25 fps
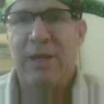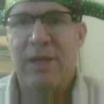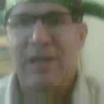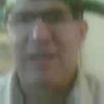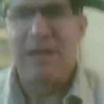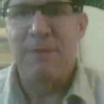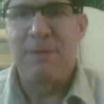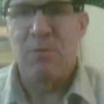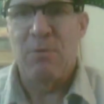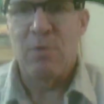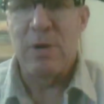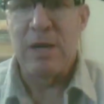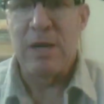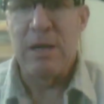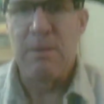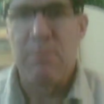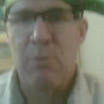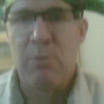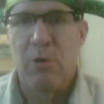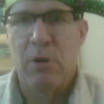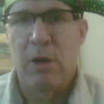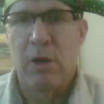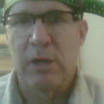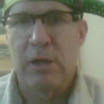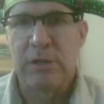to keep reading
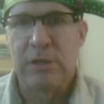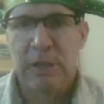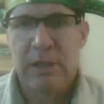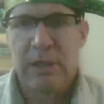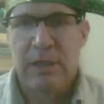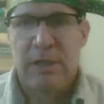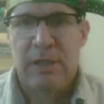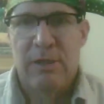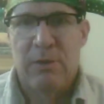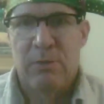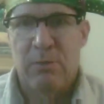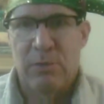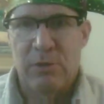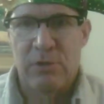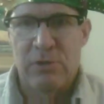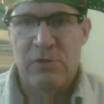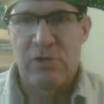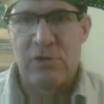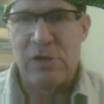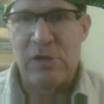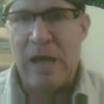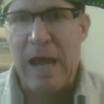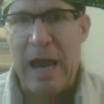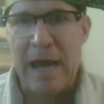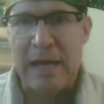books.
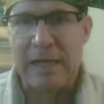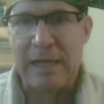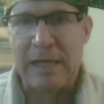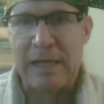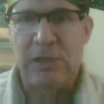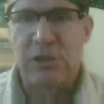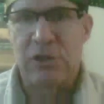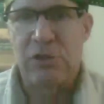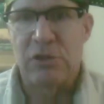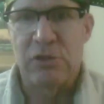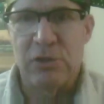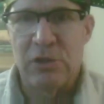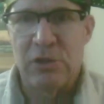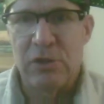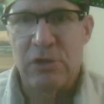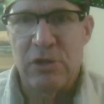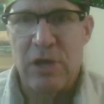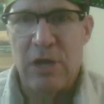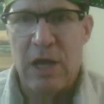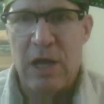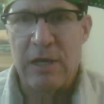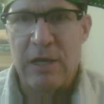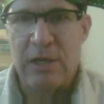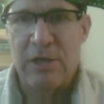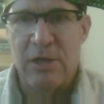Zach has
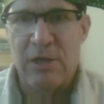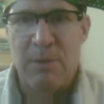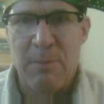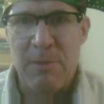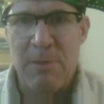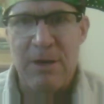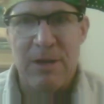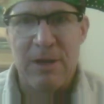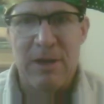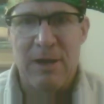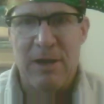got somebody